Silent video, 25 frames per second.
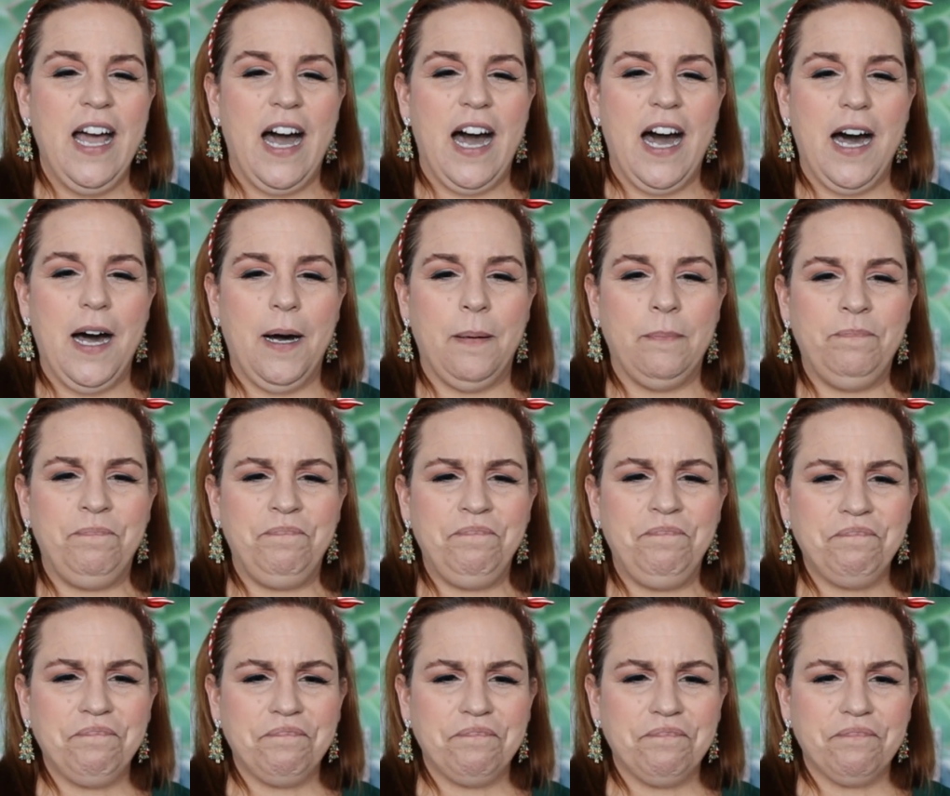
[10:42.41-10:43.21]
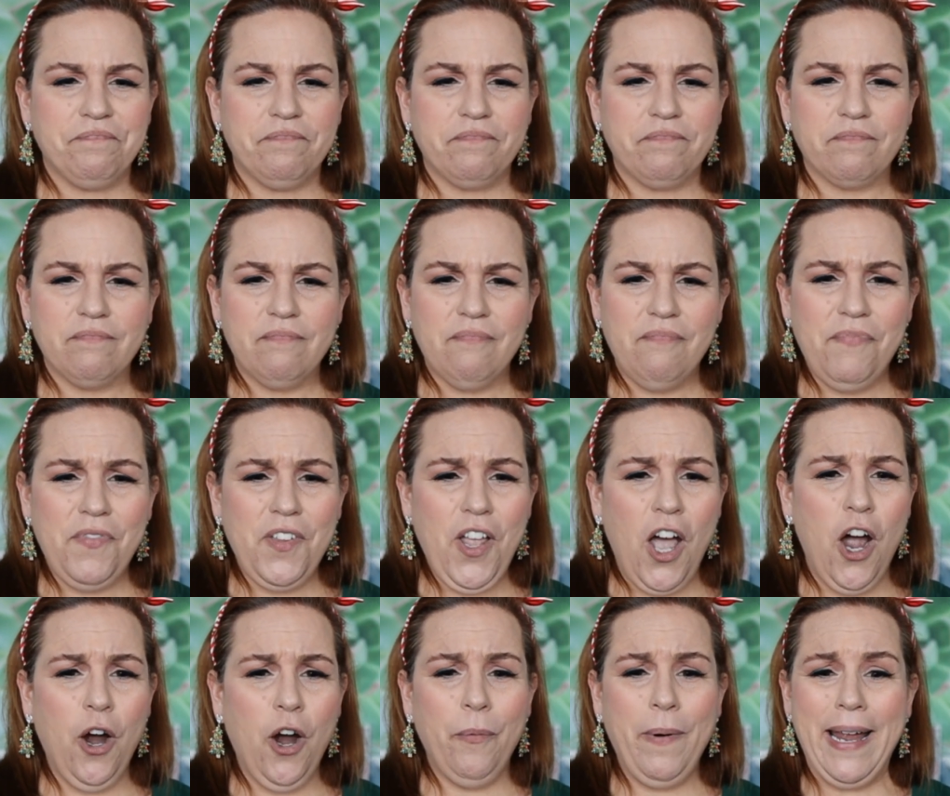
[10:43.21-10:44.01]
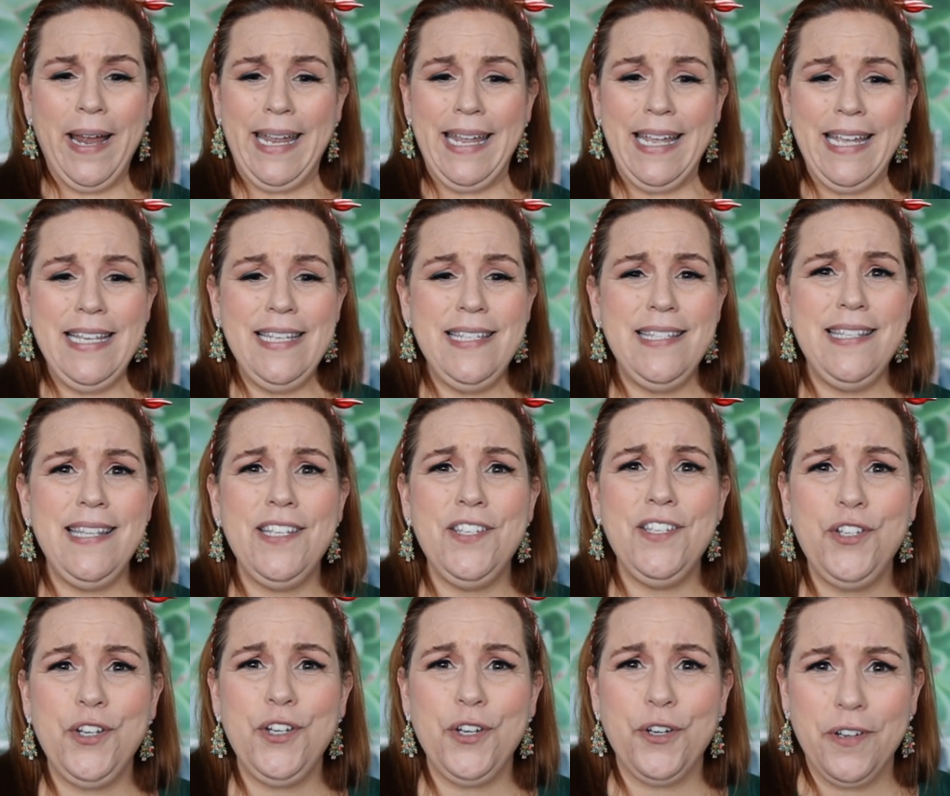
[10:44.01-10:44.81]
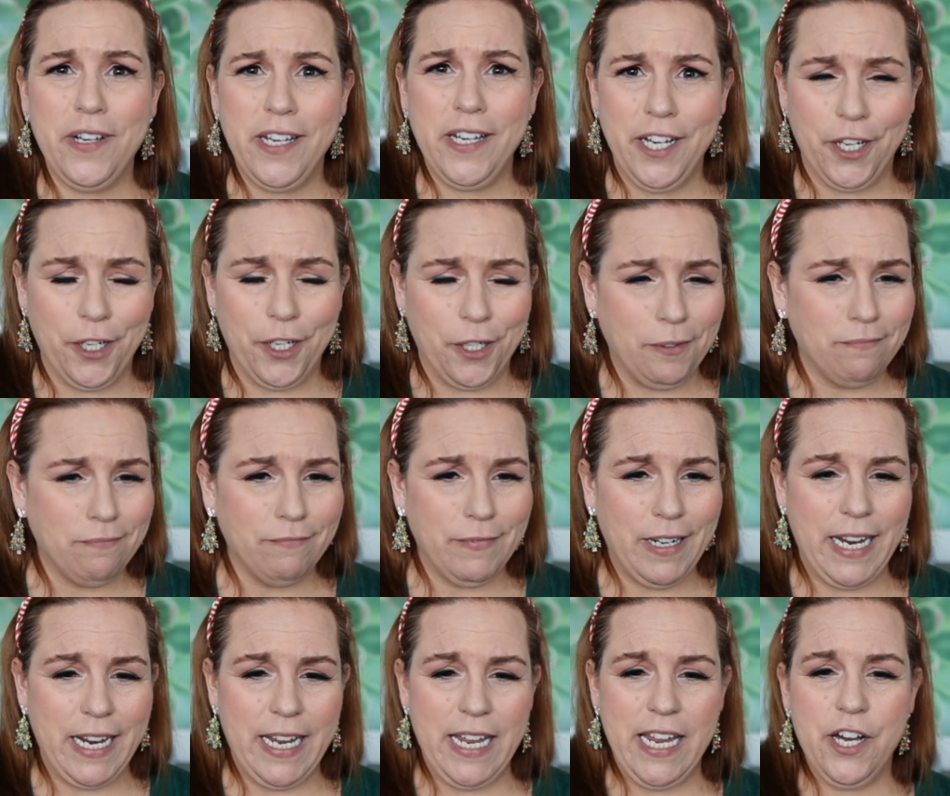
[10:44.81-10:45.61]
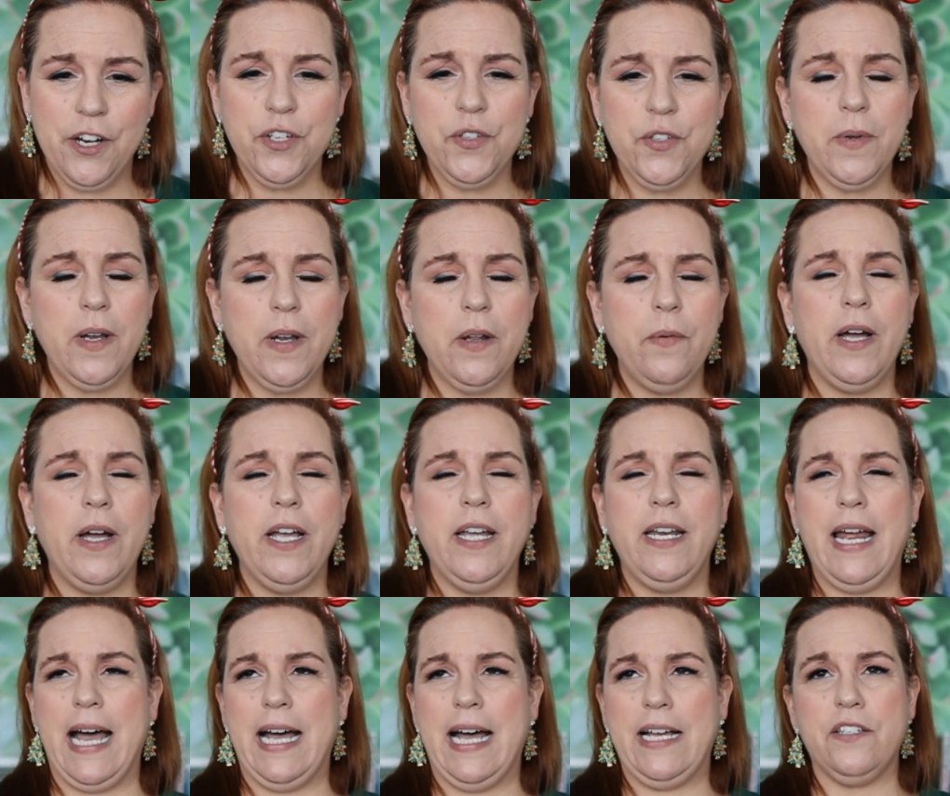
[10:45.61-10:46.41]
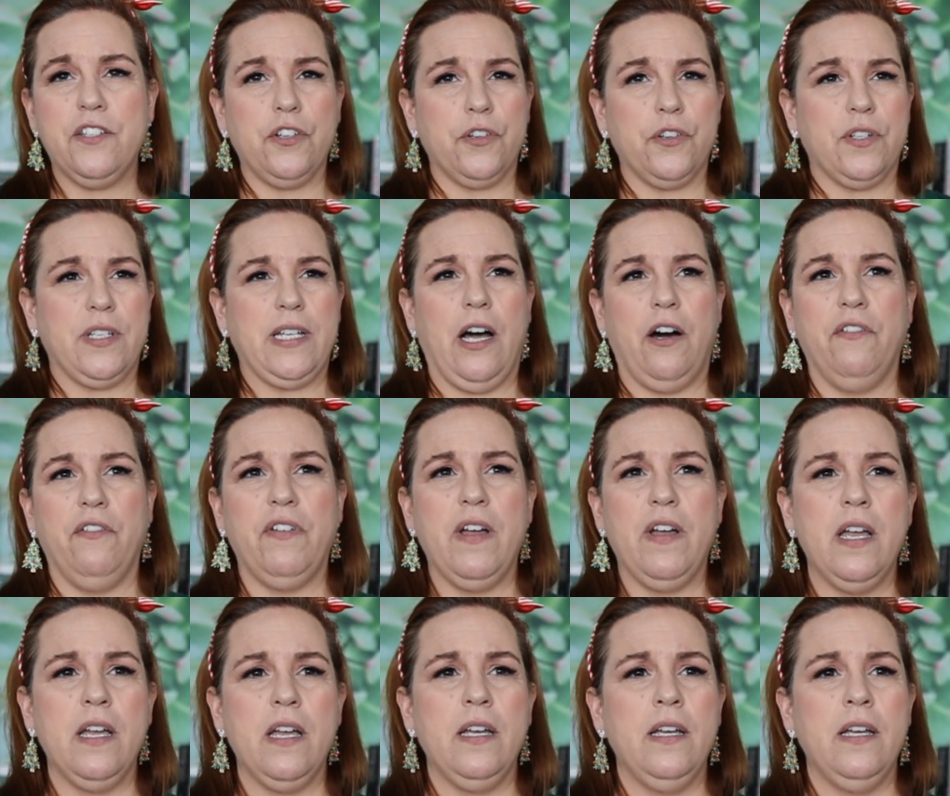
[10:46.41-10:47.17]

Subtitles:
All right, is this your year, right? Here's what I want you to ask yourself.